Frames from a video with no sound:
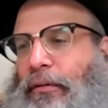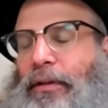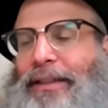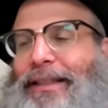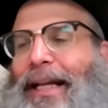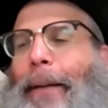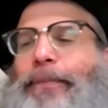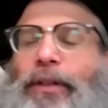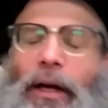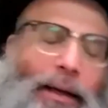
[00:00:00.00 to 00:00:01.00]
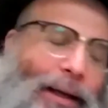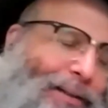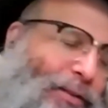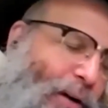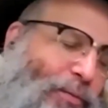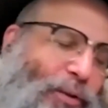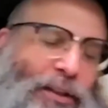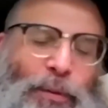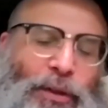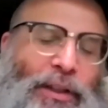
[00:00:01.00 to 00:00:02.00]
The stop sign, again, it's hard for
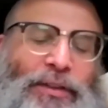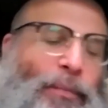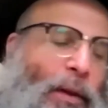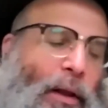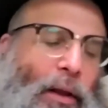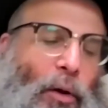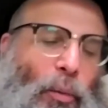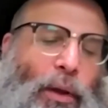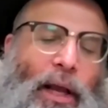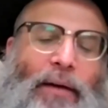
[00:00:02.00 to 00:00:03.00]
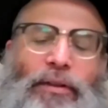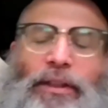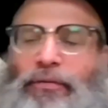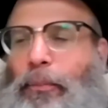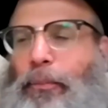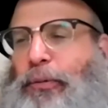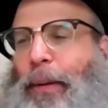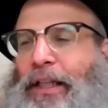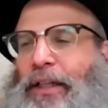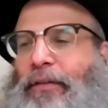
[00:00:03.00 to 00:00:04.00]
us because we have a different
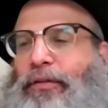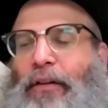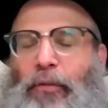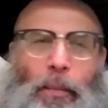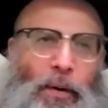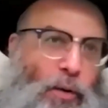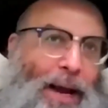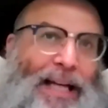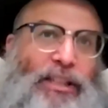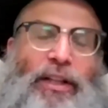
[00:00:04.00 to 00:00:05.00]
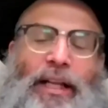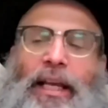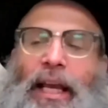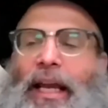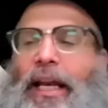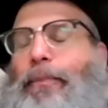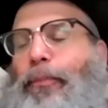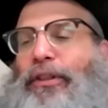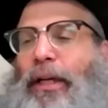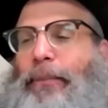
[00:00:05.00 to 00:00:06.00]
perspective of government. But you imagine the king and he
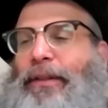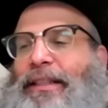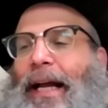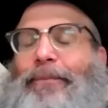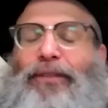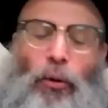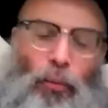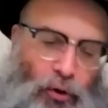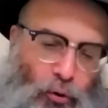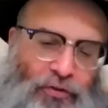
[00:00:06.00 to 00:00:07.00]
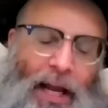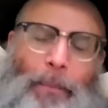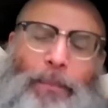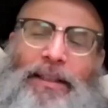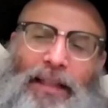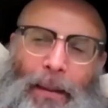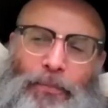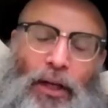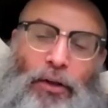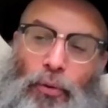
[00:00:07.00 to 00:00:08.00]
puts up the stop sign. And when you stop at the
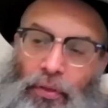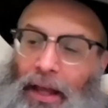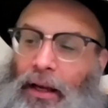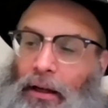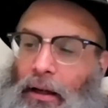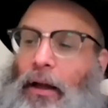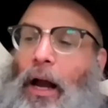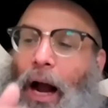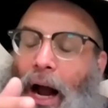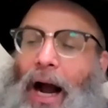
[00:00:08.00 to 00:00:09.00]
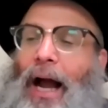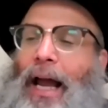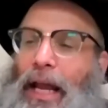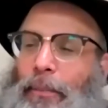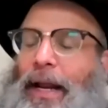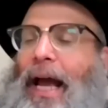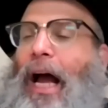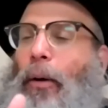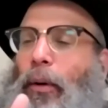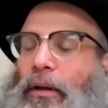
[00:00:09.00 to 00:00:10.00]
stop sign, you think, I am
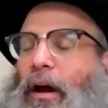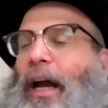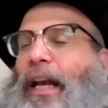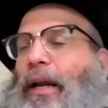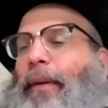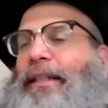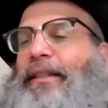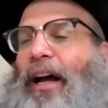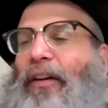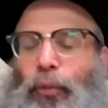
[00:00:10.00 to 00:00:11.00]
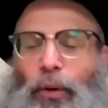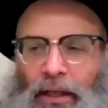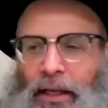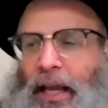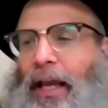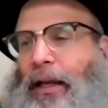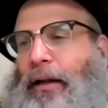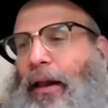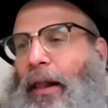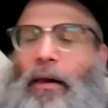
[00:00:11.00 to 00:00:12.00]
now aligning myself with the king
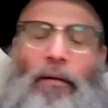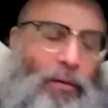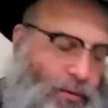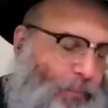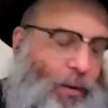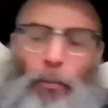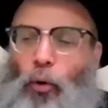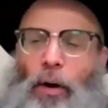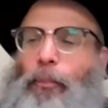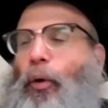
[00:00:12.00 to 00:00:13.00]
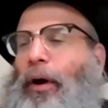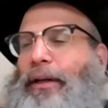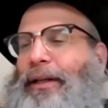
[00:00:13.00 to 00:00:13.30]
or something more important.